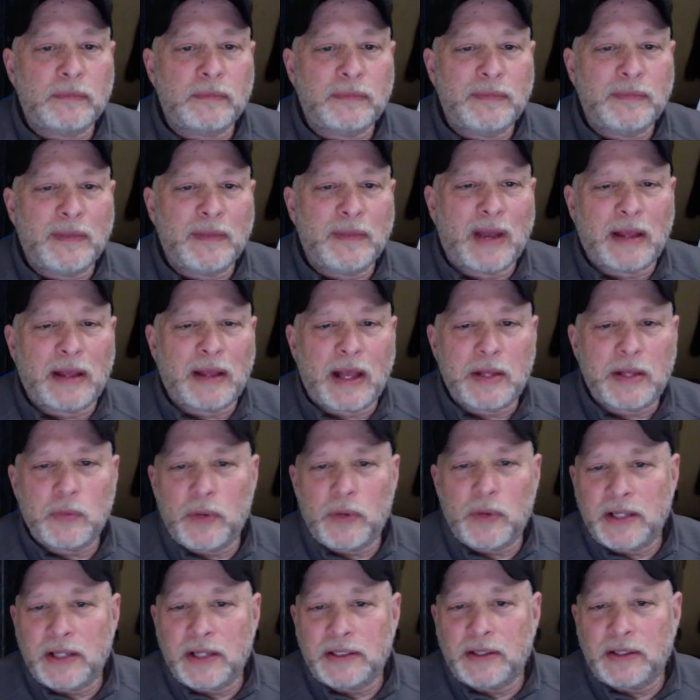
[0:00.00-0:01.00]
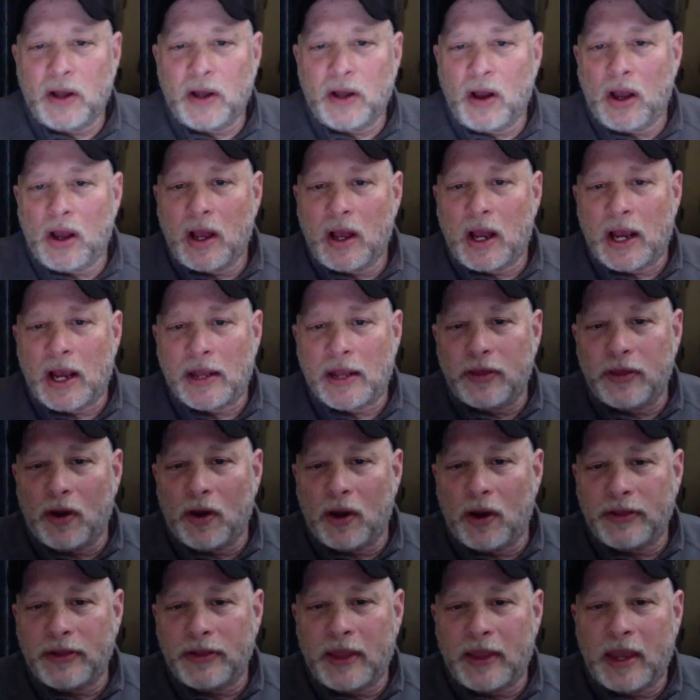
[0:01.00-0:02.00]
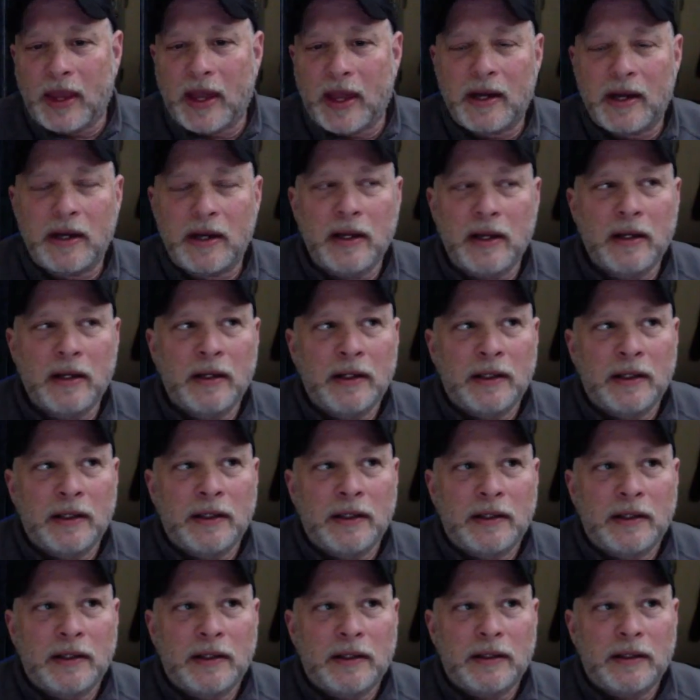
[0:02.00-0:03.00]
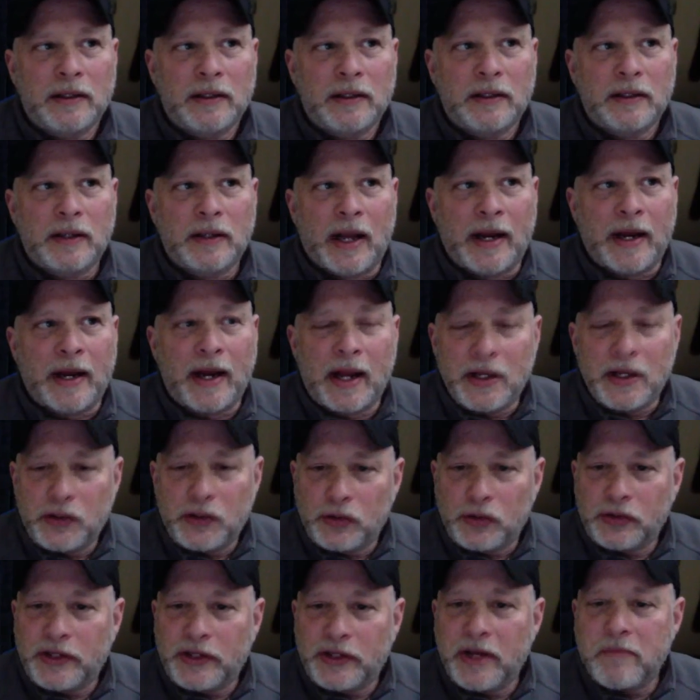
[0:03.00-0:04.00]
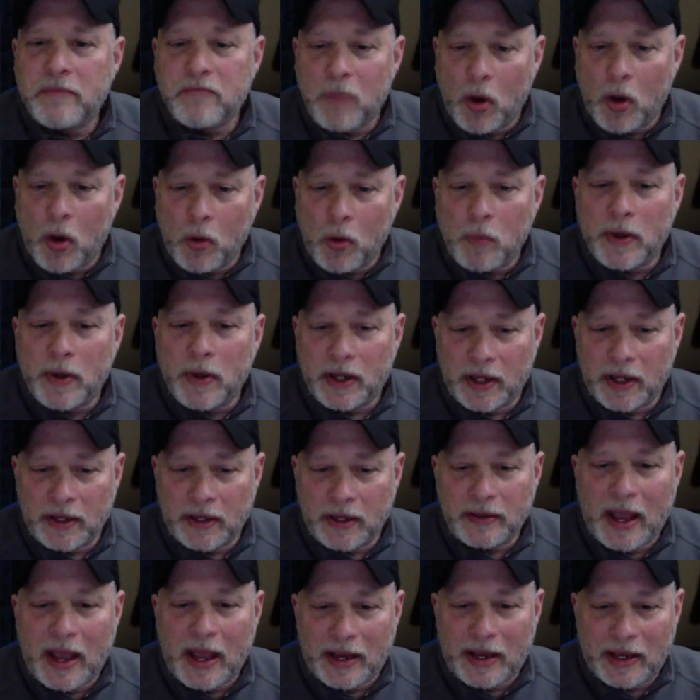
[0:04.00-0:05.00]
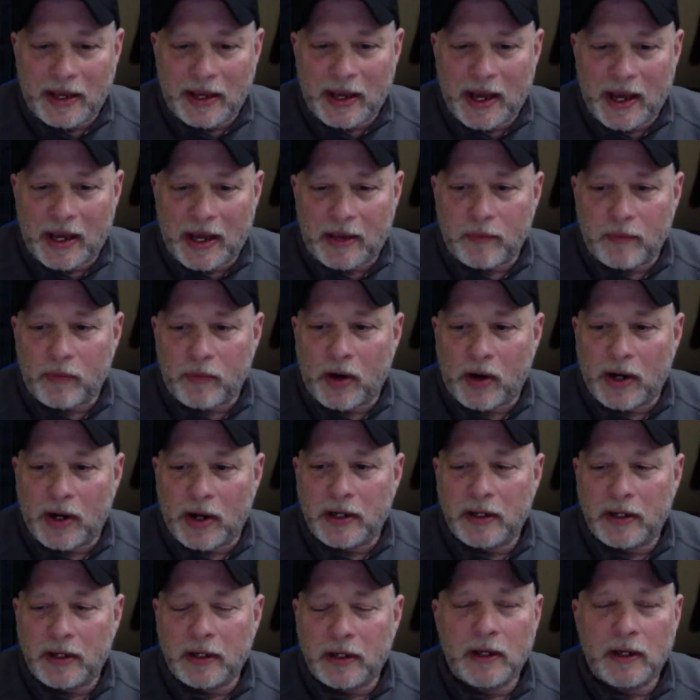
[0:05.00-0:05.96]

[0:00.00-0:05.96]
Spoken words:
I liked what I saw. I thought that an interesting moment in that game, right,